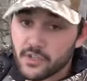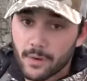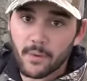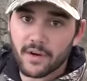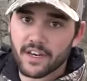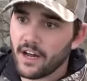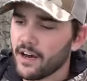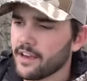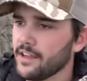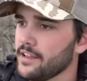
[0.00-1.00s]
is where we wanted to
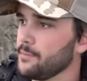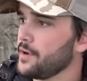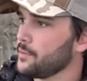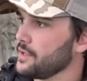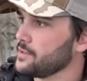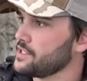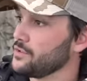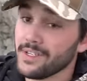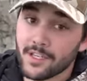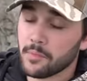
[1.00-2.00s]
hunt, but we, it was
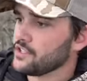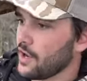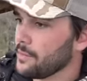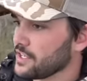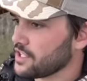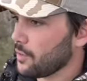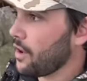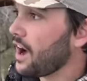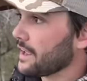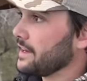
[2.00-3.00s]
too deep. So I'm gonna start
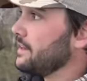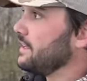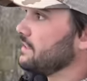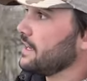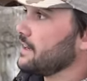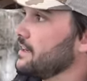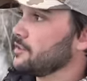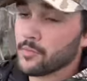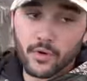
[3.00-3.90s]
walking in there. The